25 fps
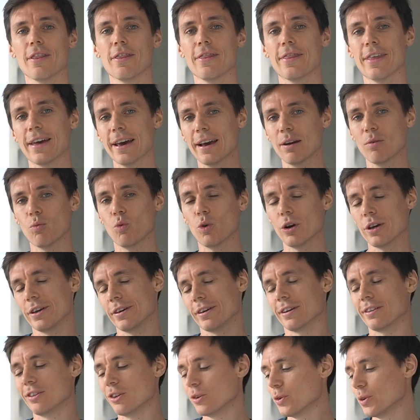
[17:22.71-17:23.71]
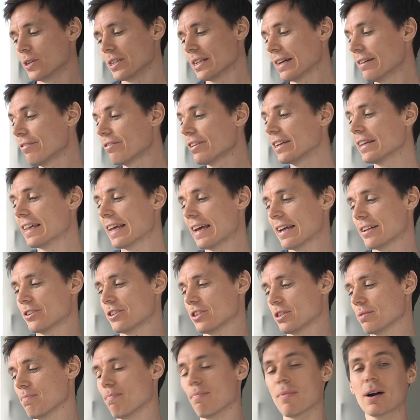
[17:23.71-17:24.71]
Then what you can do is every day
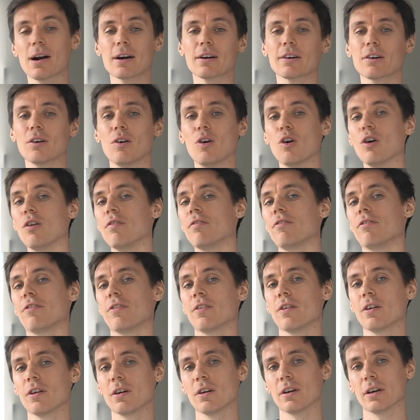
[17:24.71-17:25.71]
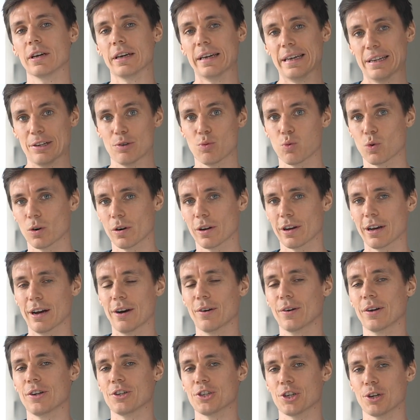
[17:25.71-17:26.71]
just mark off each
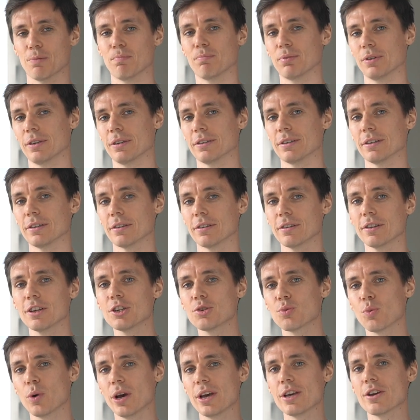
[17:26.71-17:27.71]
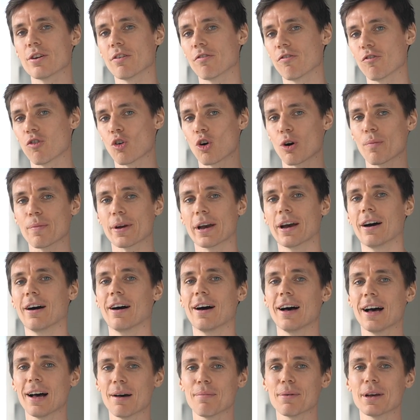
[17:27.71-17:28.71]
workout as you complete it. This way you're forming a
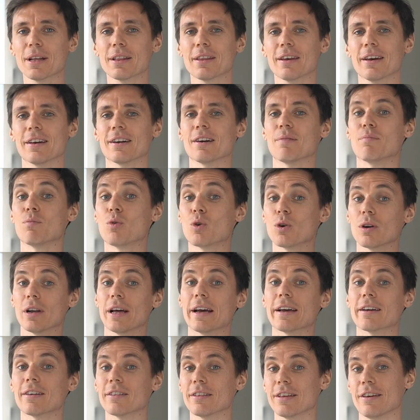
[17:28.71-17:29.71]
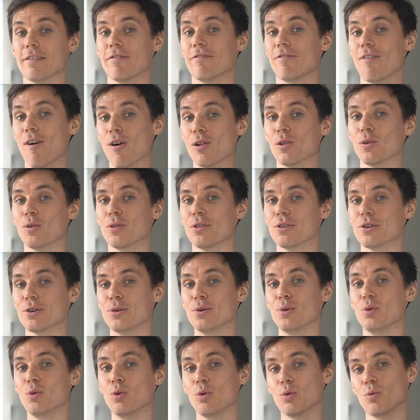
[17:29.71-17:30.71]
habit and are more likely to follow
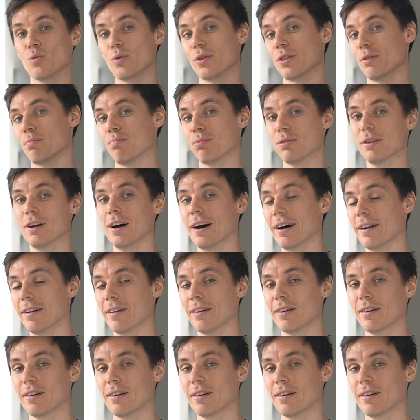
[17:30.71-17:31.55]
through with the plan.